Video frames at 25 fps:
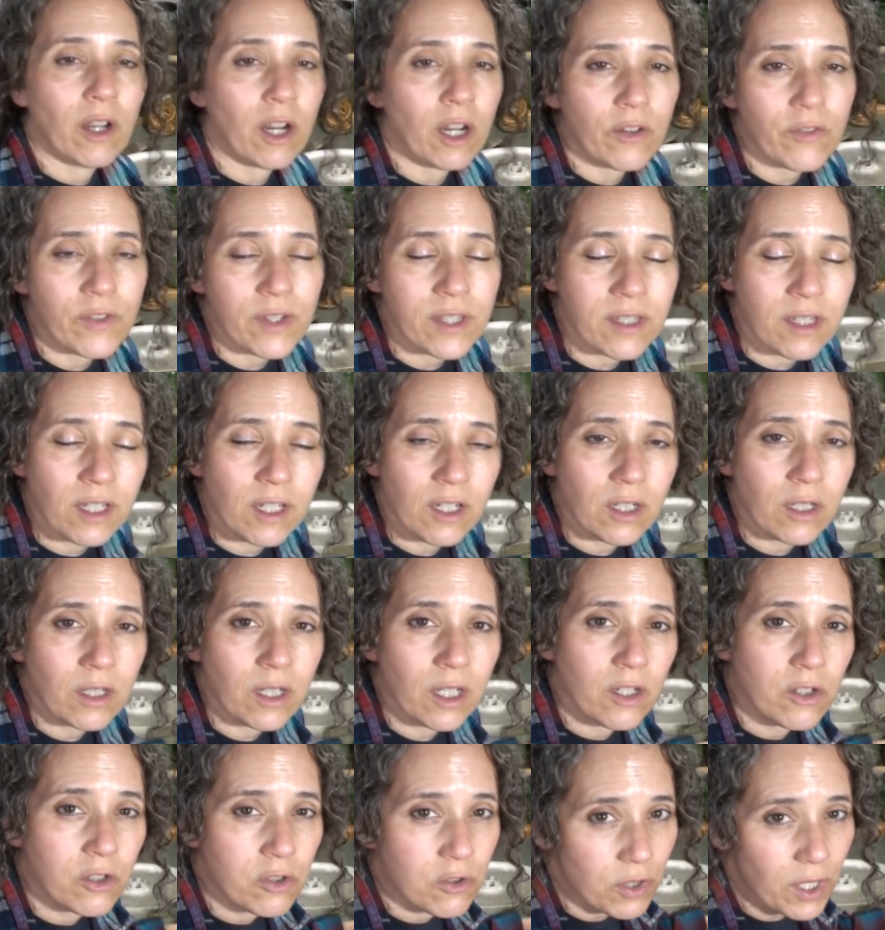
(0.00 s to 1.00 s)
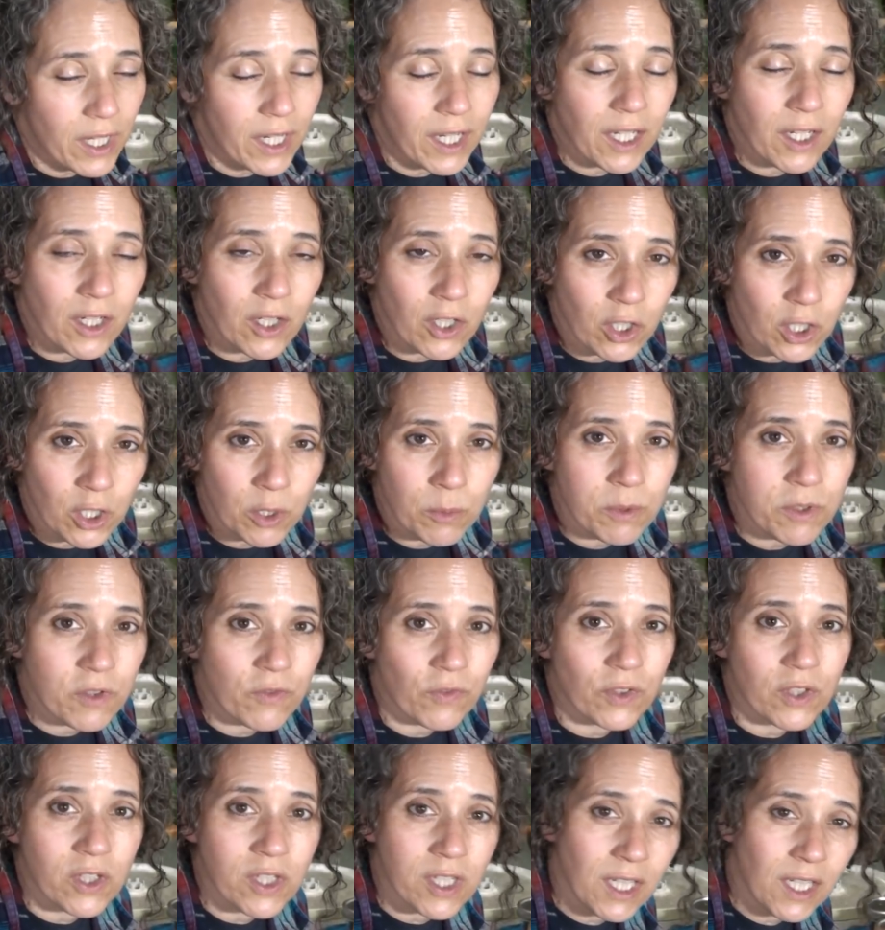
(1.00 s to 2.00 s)
harvesting and drying herbs
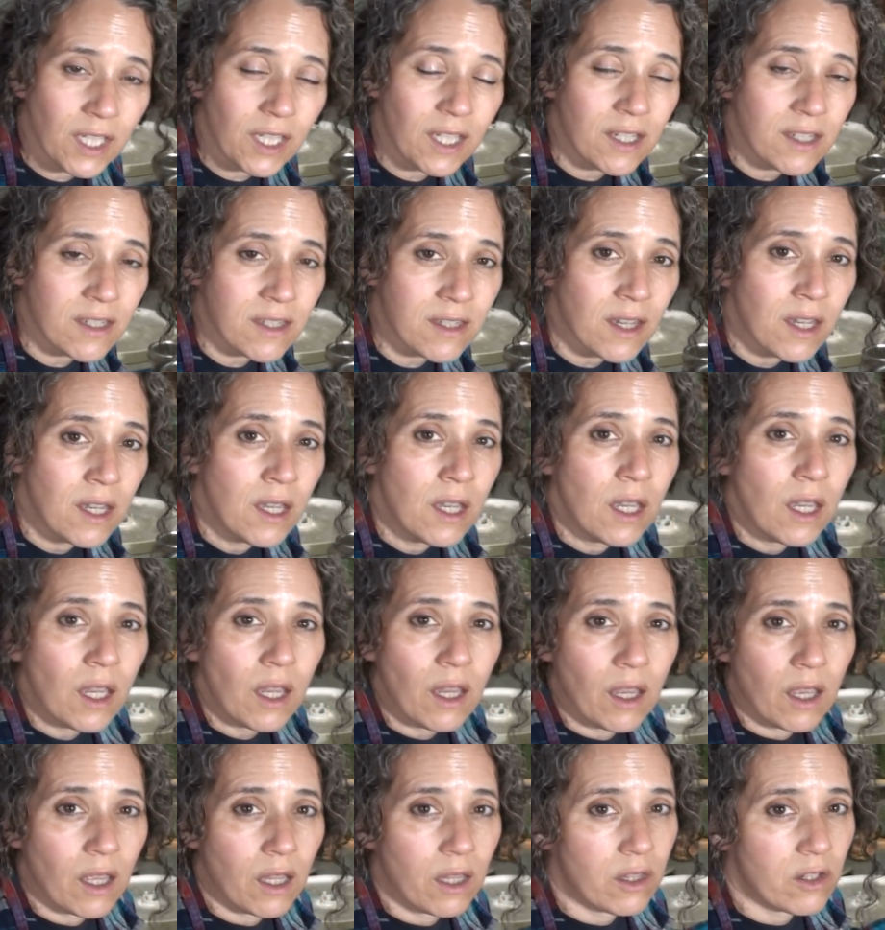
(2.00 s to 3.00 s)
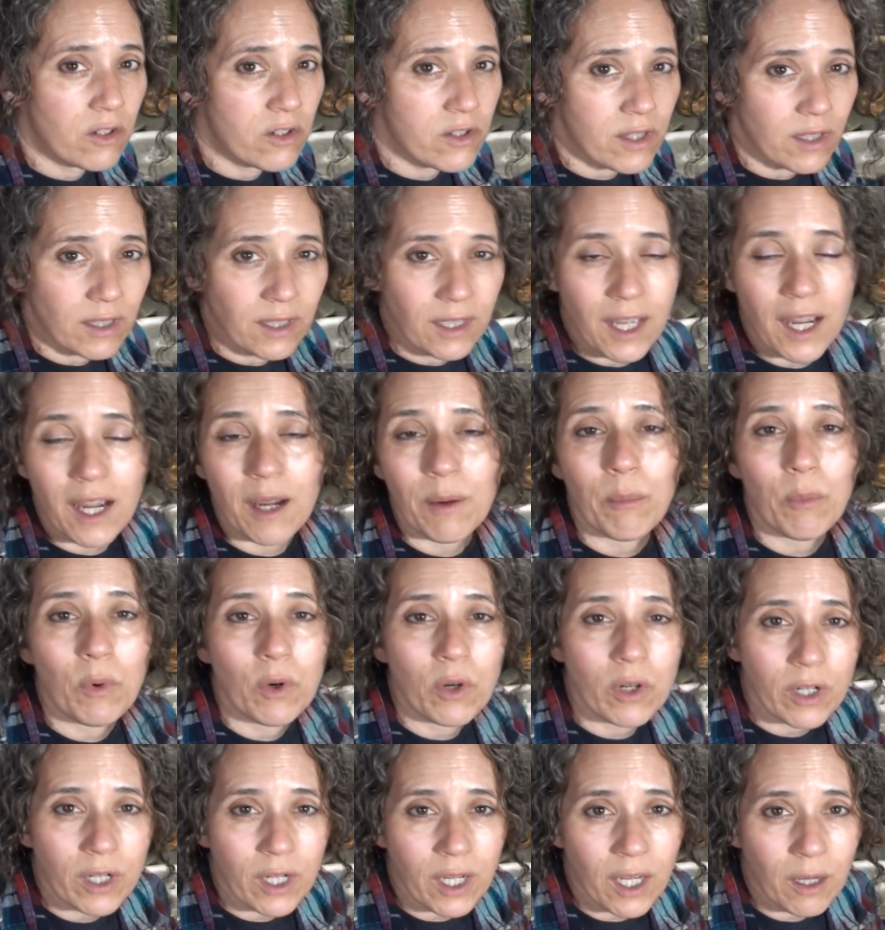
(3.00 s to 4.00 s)
for teas and there's a lot
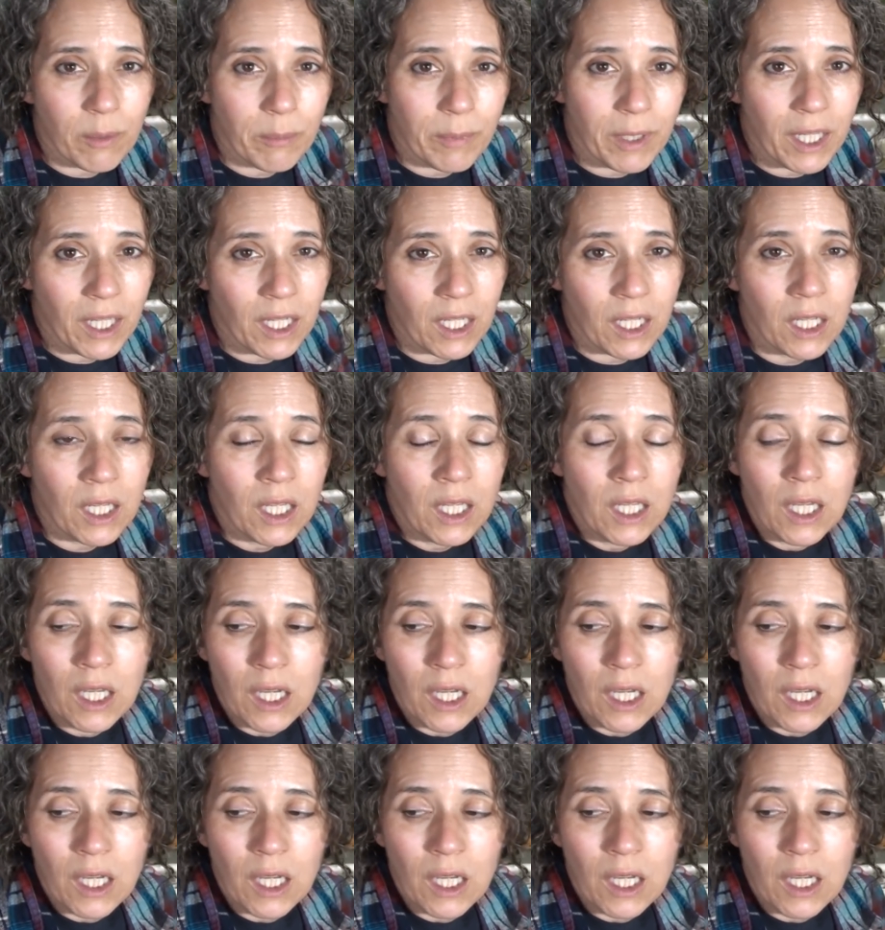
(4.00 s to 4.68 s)
more coming